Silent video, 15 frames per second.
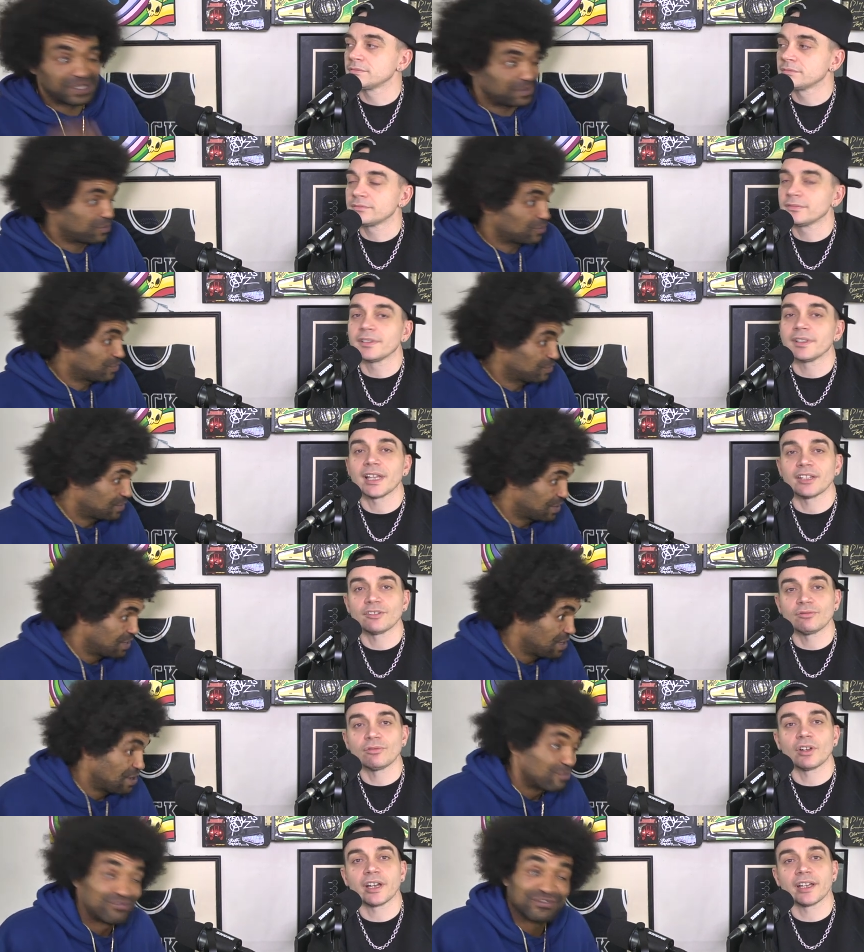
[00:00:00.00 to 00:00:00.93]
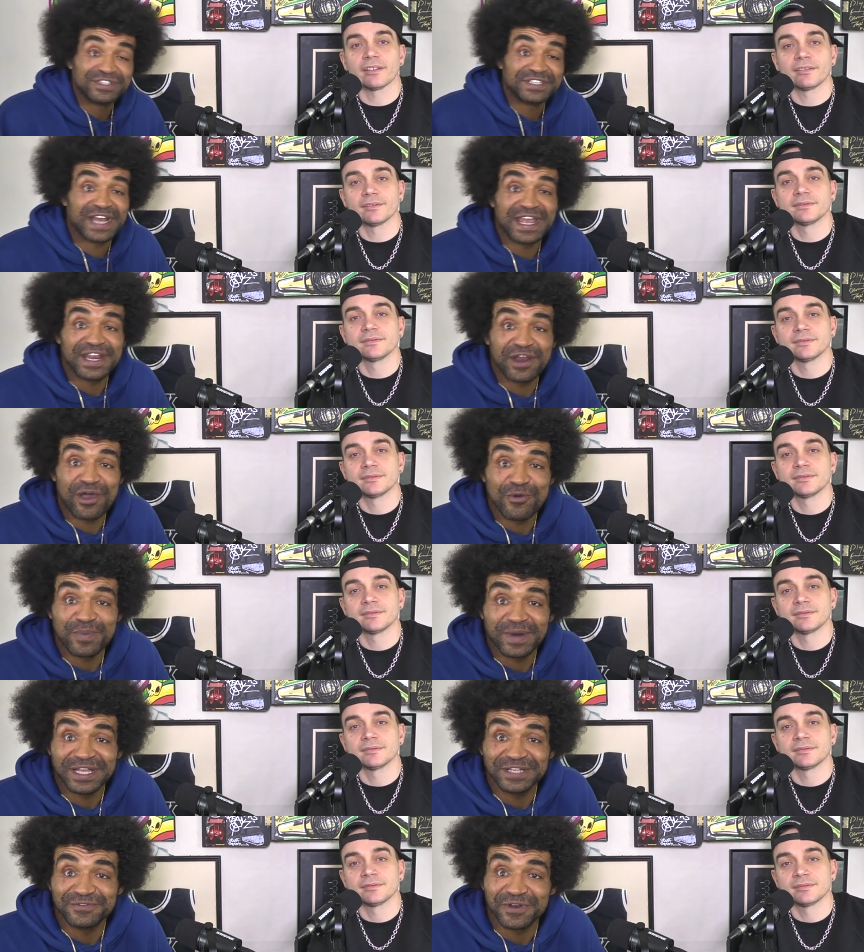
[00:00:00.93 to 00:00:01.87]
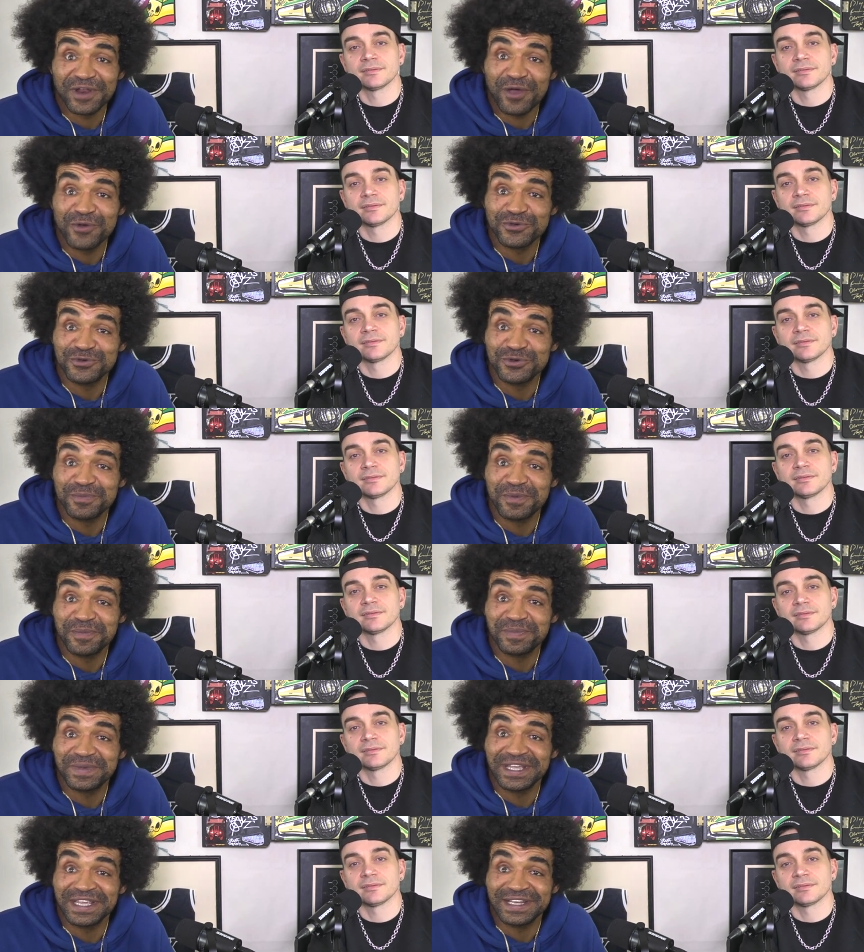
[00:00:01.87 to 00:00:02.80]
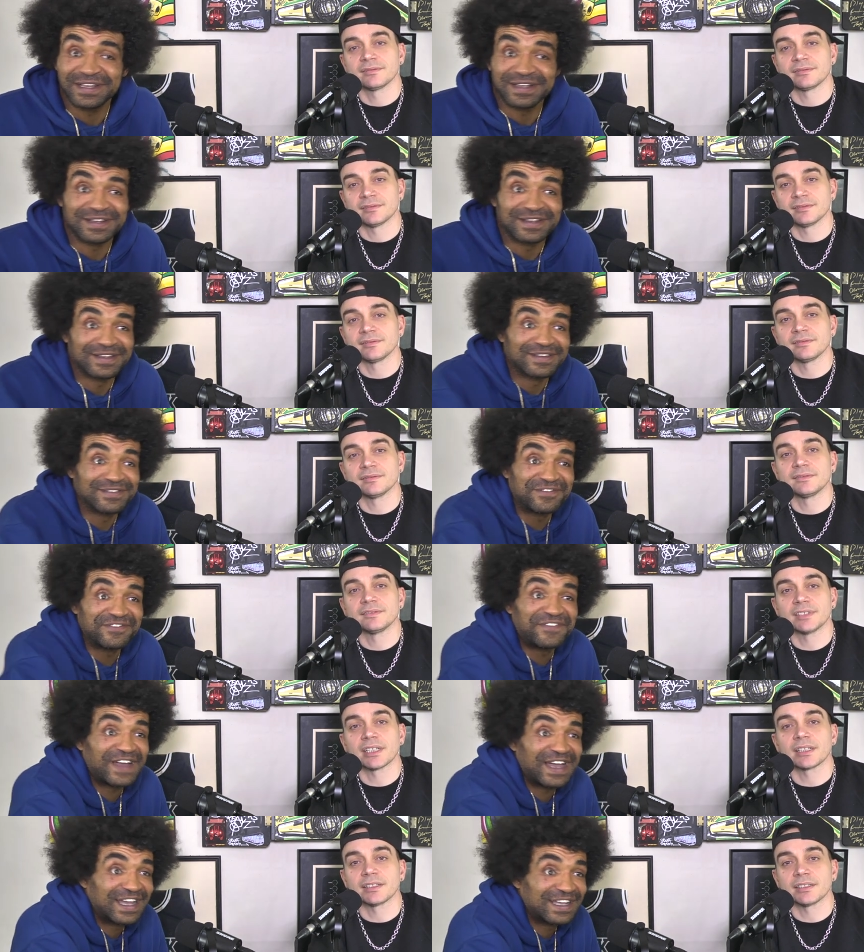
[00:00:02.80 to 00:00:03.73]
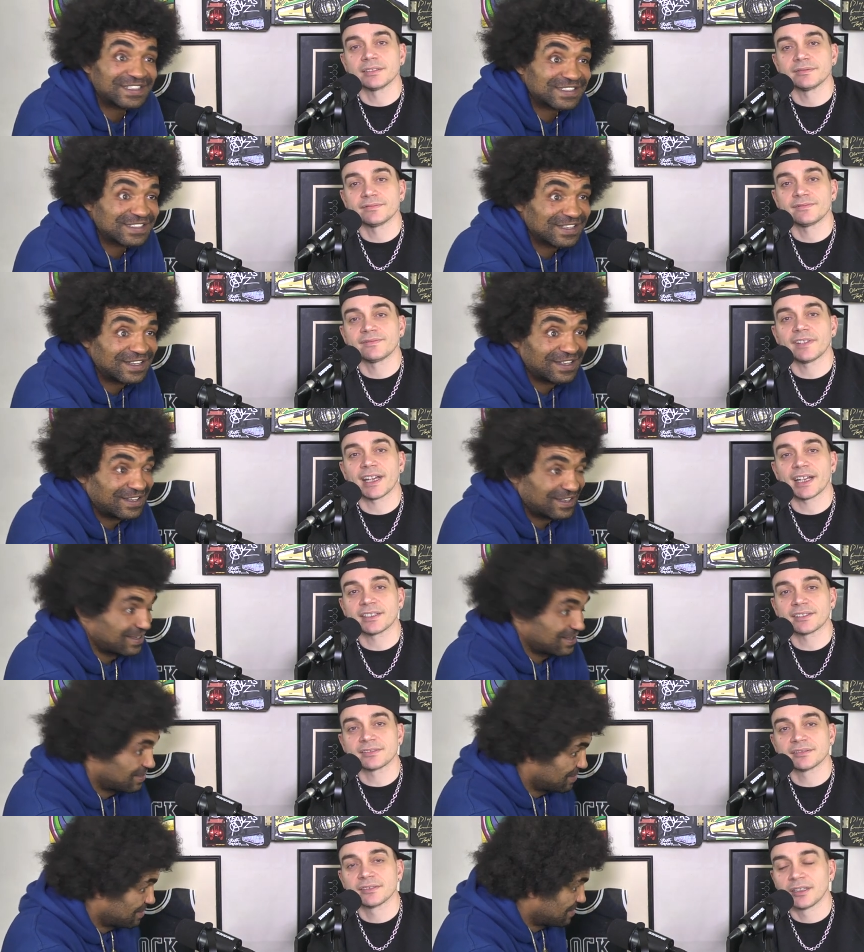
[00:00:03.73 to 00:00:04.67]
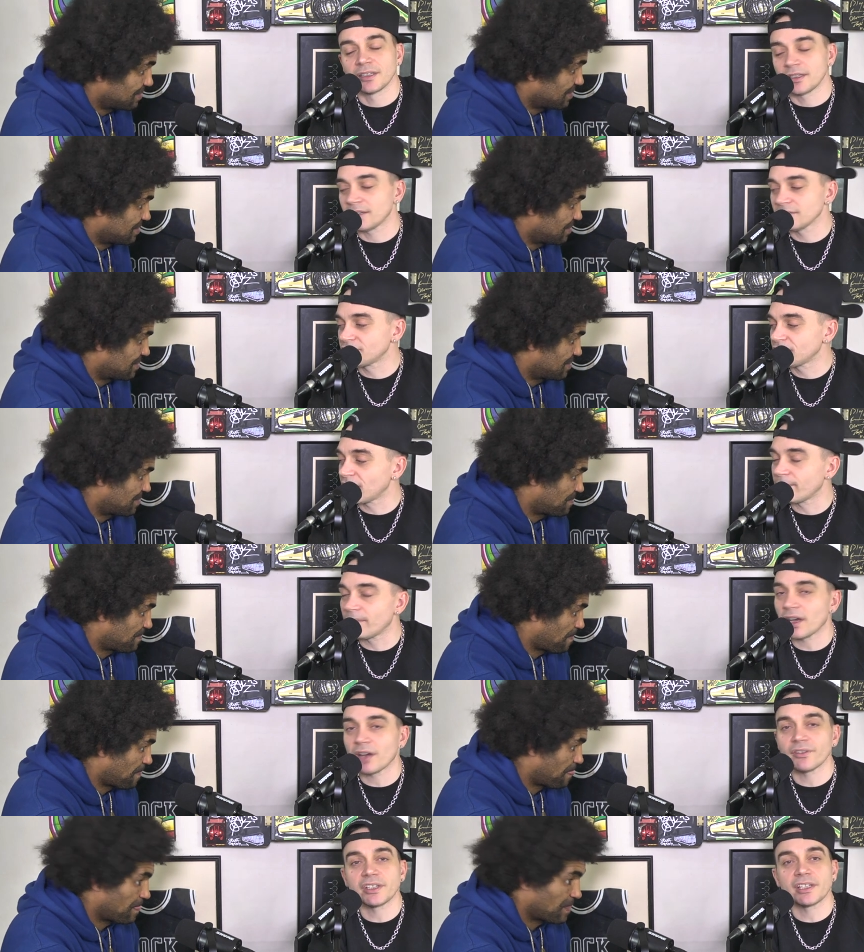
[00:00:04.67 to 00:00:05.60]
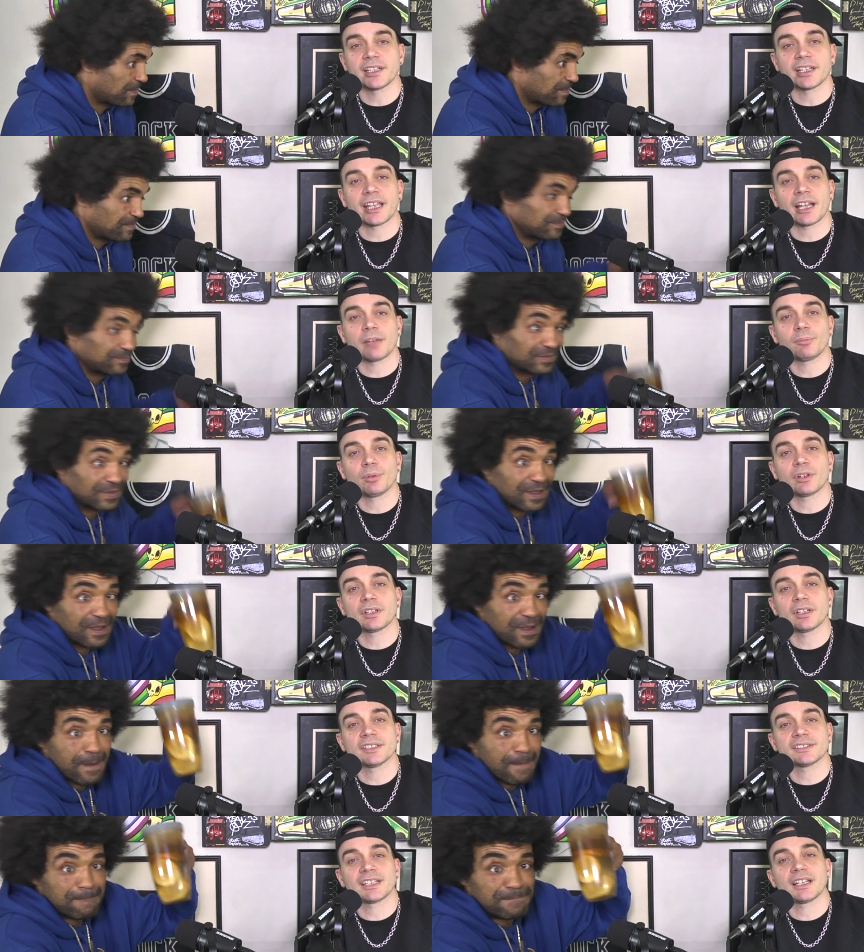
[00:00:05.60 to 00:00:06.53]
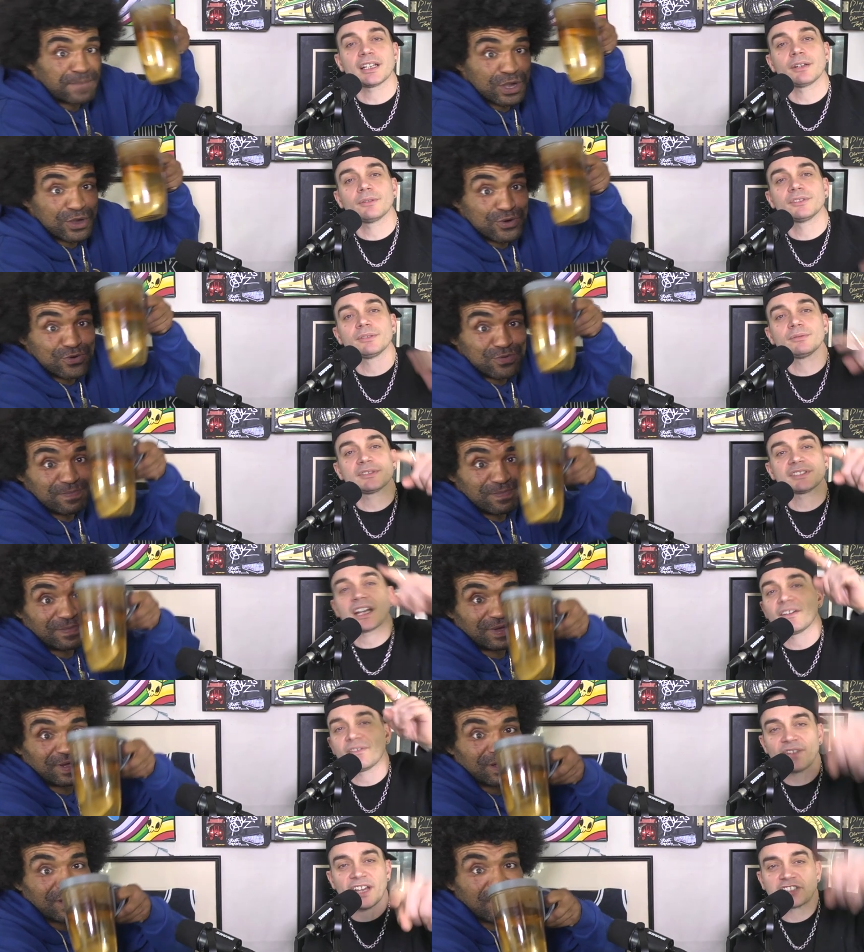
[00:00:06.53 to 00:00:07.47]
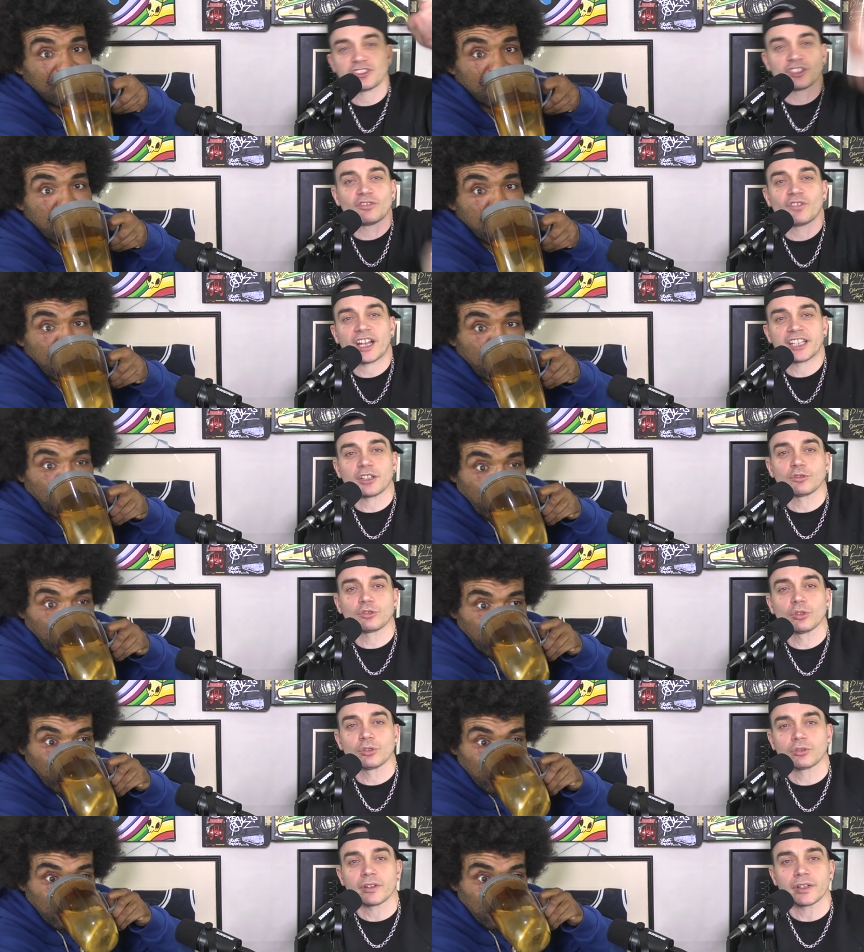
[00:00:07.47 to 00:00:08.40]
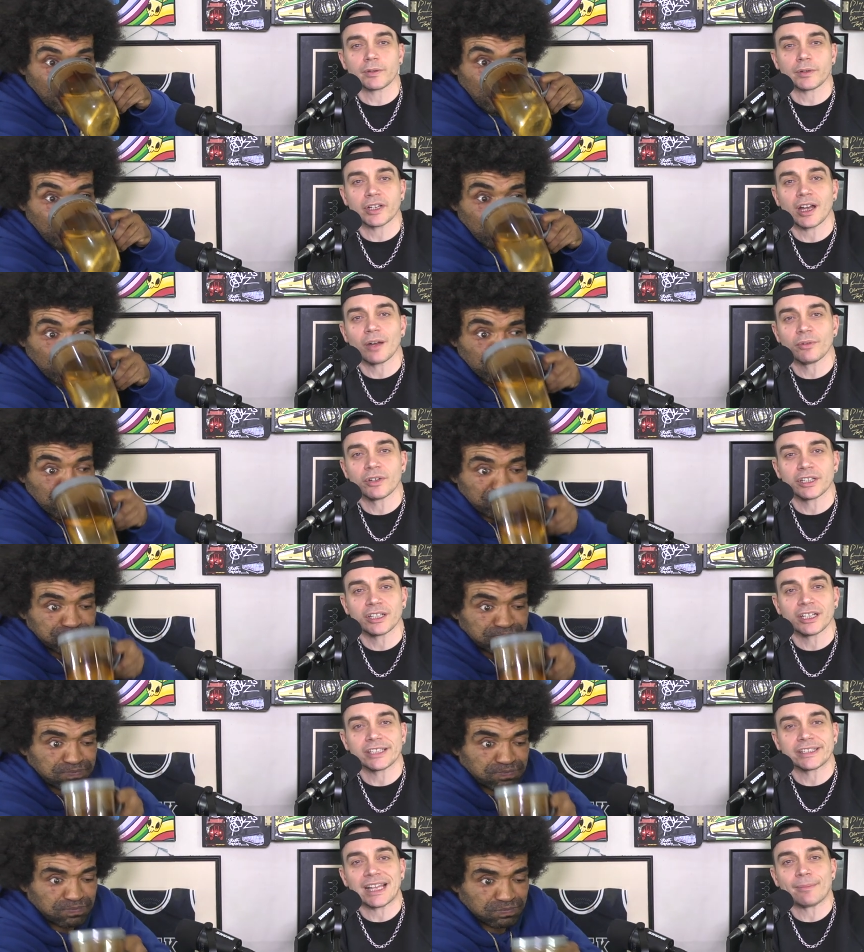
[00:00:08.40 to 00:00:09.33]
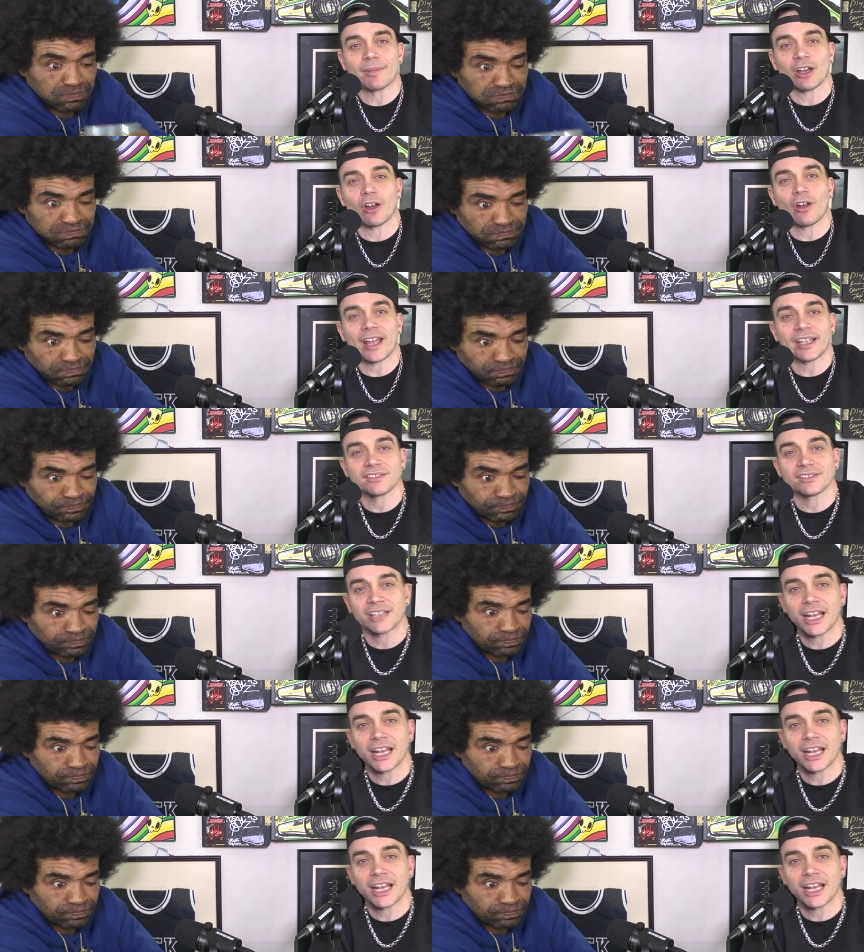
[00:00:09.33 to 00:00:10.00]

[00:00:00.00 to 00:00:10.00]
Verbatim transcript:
Speaker 1: people. That's right. Prison ain't no place for no human being. Exactly. Facts.
Speaker 2: Facts. Old type Marvin Killa Kela podcast out in was out of fashion. All right, don't talk to anyone. I wouldn't. God damn it. All right,